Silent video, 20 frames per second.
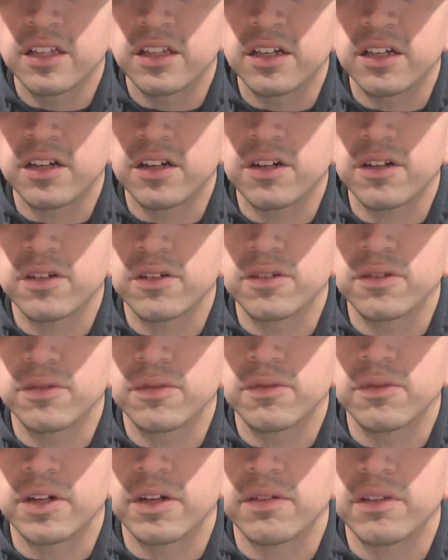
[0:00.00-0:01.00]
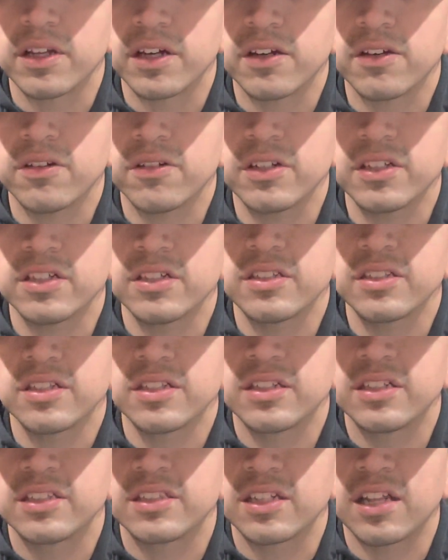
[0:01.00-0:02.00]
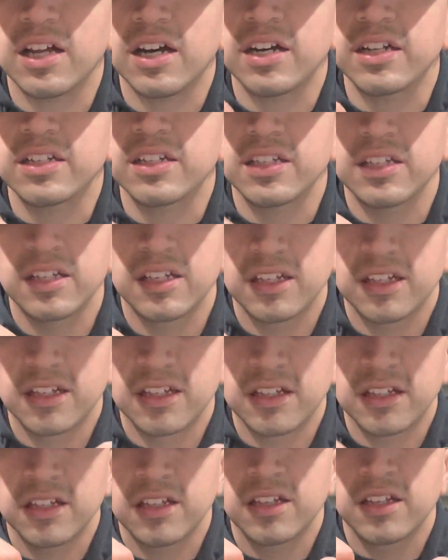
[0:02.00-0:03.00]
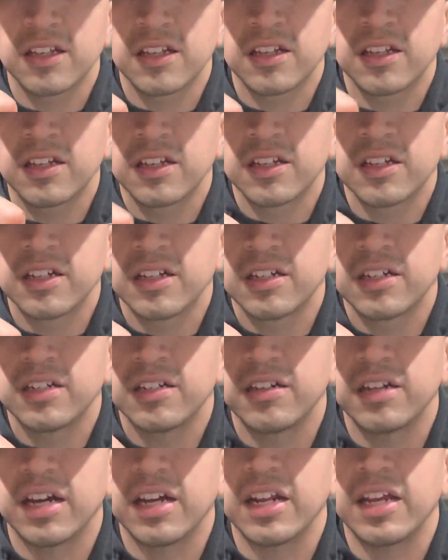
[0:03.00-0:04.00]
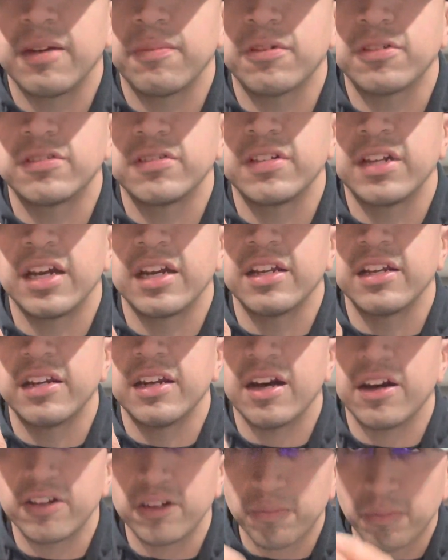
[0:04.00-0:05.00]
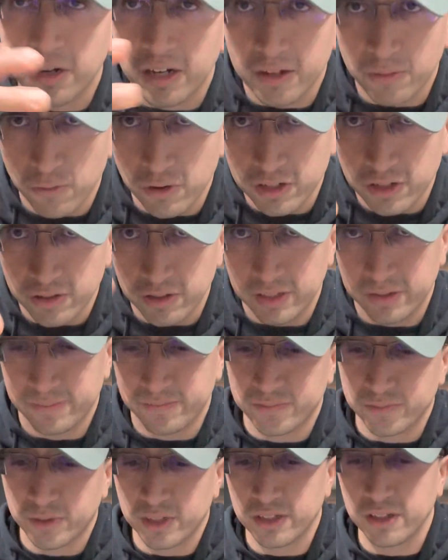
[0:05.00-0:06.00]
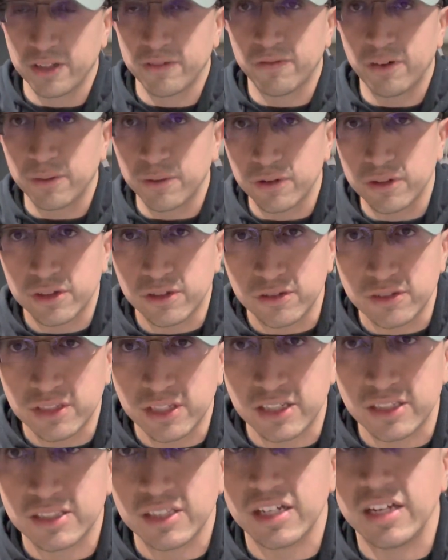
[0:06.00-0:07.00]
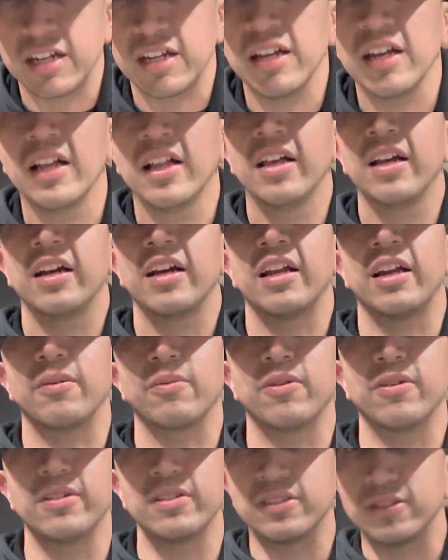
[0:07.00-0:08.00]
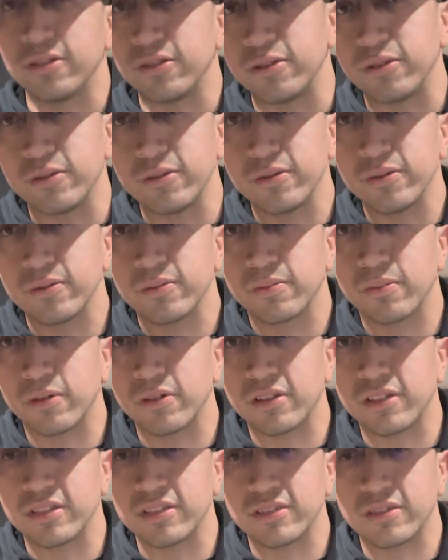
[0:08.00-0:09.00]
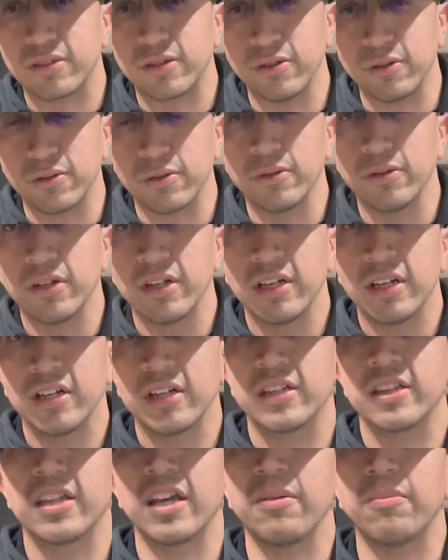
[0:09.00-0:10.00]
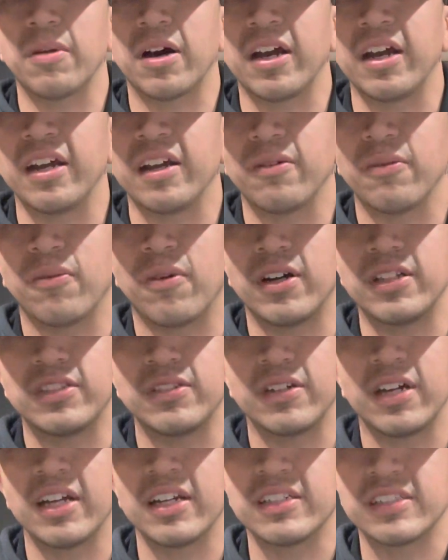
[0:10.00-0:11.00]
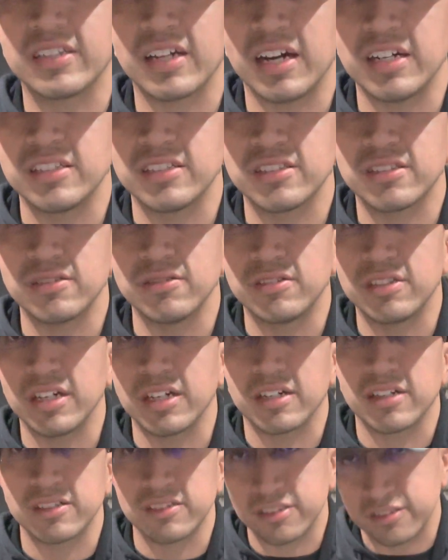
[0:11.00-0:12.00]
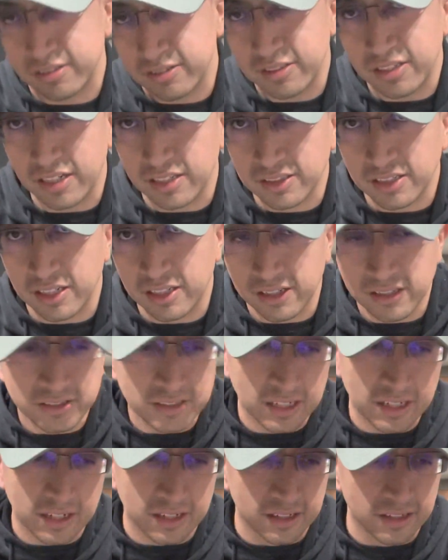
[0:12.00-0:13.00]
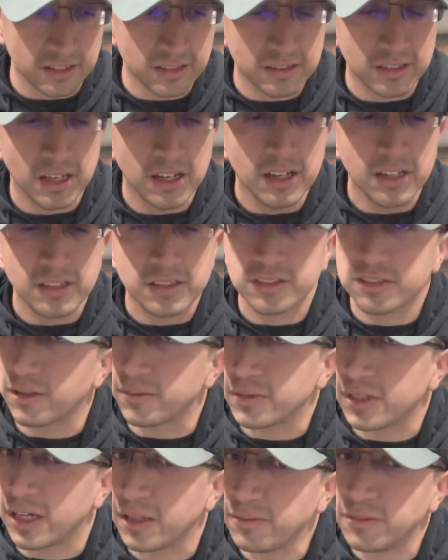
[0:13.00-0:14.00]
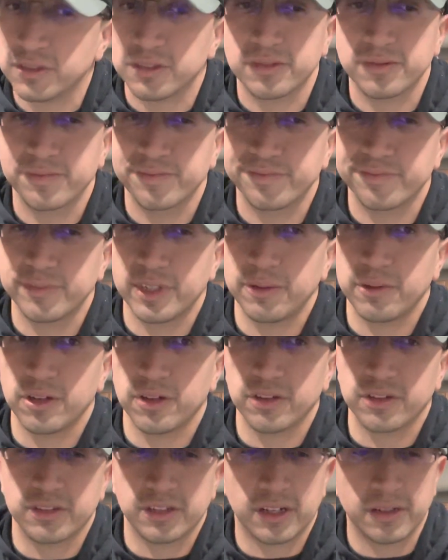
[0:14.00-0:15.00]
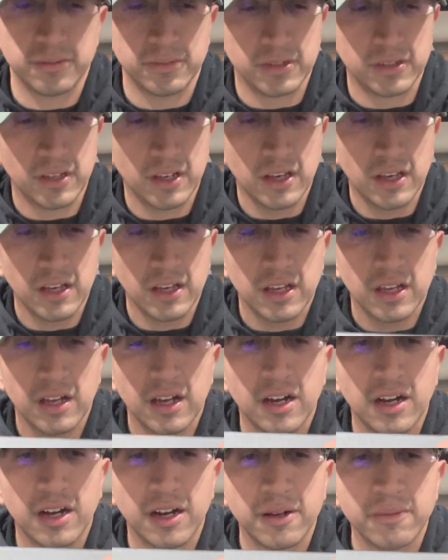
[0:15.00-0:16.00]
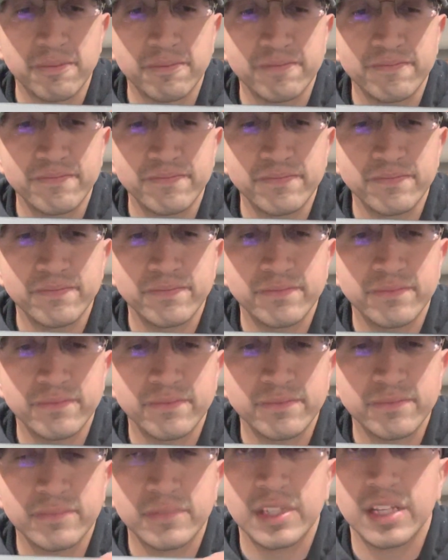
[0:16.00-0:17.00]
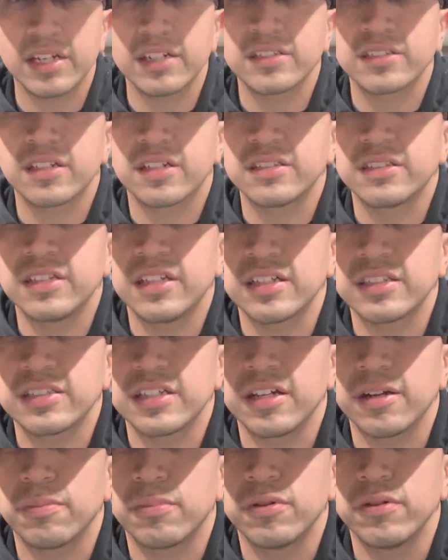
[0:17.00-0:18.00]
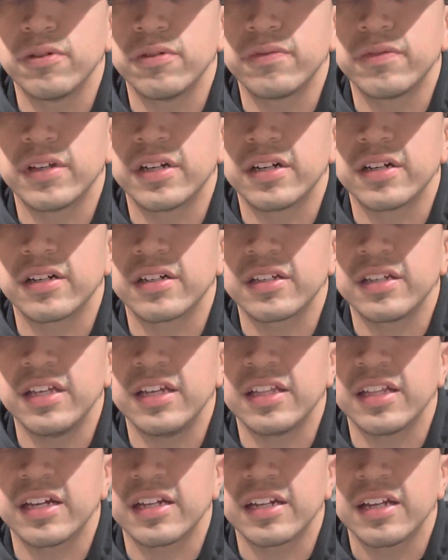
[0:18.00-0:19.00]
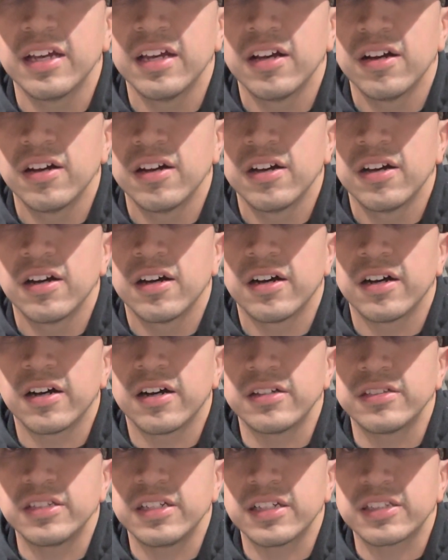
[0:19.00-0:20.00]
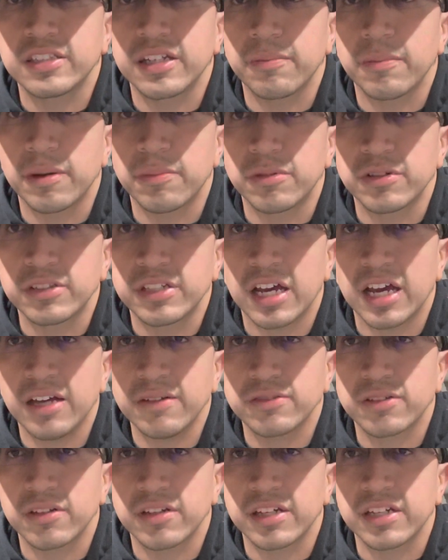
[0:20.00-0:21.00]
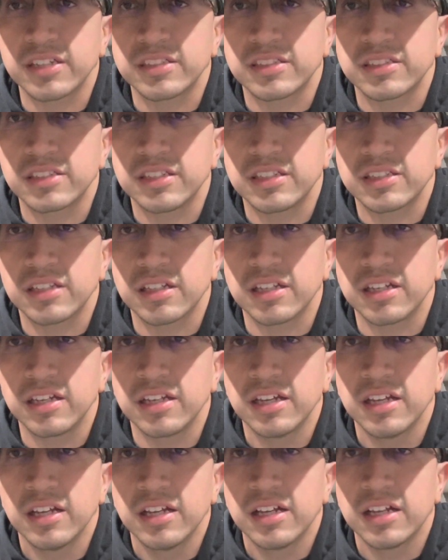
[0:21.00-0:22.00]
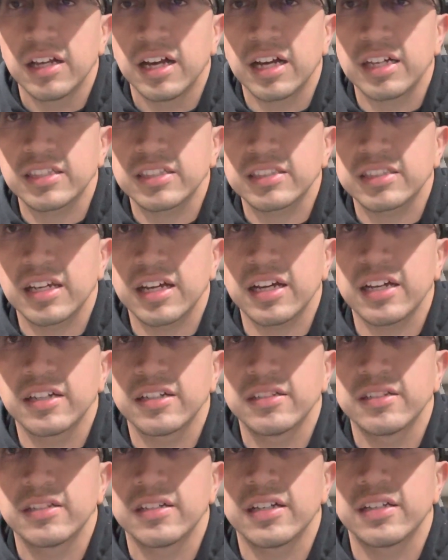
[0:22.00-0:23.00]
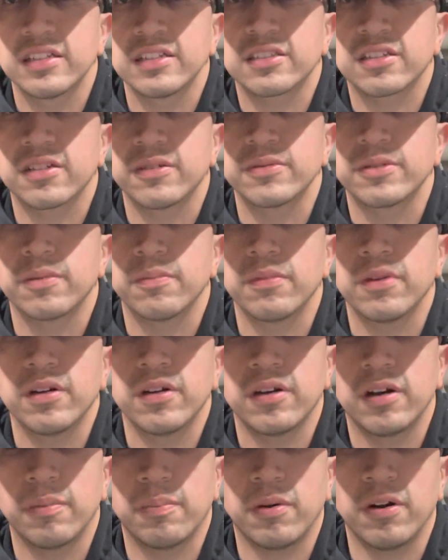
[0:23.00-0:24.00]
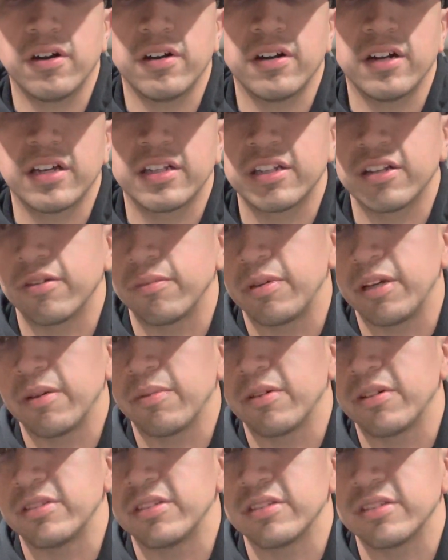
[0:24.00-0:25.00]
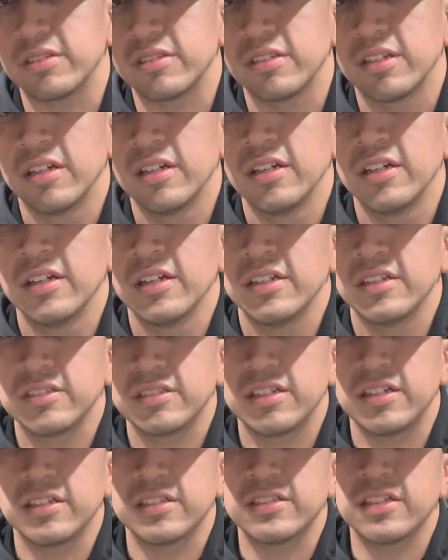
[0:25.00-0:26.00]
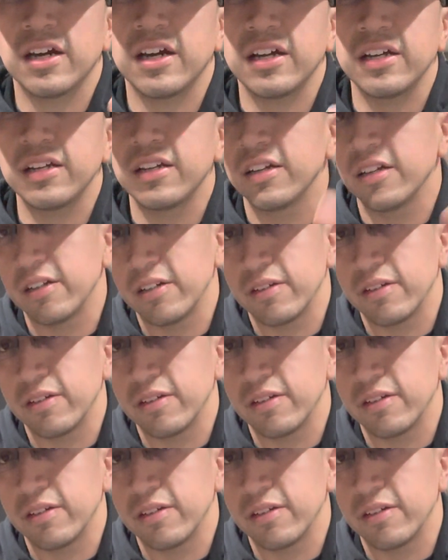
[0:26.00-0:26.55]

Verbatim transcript: the code, whatever the code is, it's locked. You're not able to get it. Now you're probably wondering, well, if I'm going through TSA, and I'm going to put this through, they might want to get inside just to check because TSA does that, I guess, sometimes, maybe all the times. Um, there's a TSA approved uh, key that uh, TSA members have, so they can just easily access that. And this comes up apart, and they'll be able to just see inside